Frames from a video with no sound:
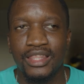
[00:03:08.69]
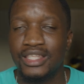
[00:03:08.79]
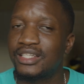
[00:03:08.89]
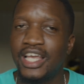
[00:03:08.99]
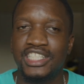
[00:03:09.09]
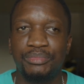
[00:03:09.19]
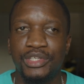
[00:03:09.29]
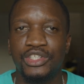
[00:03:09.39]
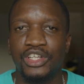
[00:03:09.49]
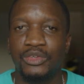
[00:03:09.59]
This line
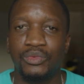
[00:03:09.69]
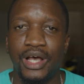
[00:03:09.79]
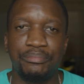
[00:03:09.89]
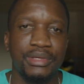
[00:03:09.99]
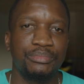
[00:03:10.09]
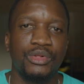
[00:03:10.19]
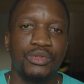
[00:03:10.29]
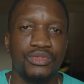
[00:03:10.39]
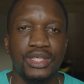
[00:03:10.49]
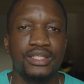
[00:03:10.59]
speaks on
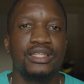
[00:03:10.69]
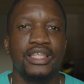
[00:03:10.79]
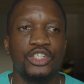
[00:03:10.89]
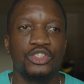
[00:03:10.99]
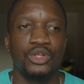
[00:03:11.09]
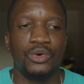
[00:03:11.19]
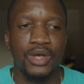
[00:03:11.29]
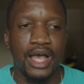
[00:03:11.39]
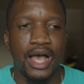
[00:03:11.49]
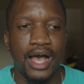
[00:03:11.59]
people thinking that
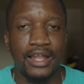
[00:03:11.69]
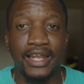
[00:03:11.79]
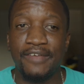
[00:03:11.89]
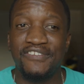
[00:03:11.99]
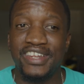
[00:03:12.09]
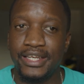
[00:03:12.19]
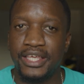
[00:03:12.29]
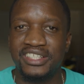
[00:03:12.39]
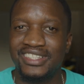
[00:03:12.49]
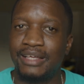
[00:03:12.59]
life and
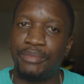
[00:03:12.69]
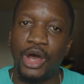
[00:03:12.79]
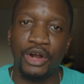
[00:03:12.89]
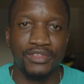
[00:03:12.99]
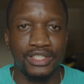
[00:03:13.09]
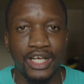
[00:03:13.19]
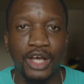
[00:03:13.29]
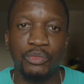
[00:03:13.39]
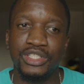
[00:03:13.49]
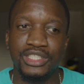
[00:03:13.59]
death is in the power of the
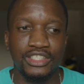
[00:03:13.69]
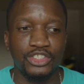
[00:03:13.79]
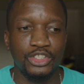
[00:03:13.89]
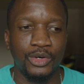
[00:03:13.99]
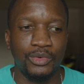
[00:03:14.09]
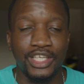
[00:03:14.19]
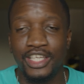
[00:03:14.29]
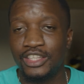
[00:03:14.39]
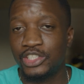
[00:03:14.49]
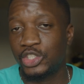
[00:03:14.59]
tongue, which is
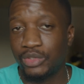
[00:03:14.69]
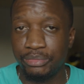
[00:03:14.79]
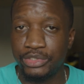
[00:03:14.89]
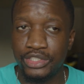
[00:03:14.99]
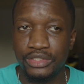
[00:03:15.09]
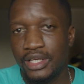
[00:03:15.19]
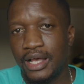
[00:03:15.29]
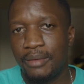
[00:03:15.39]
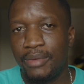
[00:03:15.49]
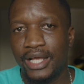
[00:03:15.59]
in the scriptures,
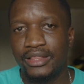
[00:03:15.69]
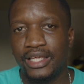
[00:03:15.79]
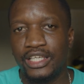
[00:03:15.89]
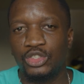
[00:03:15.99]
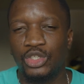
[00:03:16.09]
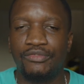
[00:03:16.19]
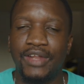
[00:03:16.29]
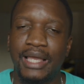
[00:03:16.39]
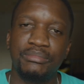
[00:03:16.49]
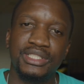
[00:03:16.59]
but they sort of
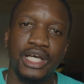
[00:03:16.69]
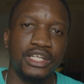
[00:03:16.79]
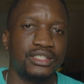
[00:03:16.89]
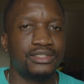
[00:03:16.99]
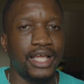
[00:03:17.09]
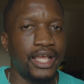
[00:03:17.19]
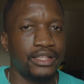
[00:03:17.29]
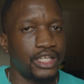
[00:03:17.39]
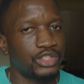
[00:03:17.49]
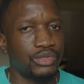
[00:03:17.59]
like
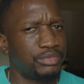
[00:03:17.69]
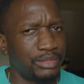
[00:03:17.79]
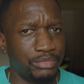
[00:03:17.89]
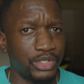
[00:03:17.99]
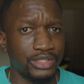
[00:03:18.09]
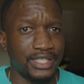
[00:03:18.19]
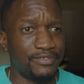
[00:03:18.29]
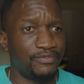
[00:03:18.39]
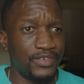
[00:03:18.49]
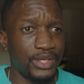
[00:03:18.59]
misunderstand that scripture, because they
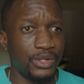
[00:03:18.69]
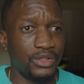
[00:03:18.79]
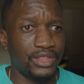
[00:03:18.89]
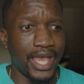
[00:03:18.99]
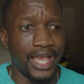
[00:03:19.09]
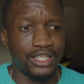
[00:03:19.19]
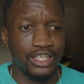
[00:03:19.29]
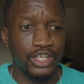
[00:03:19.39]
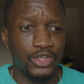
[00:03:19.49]
feel that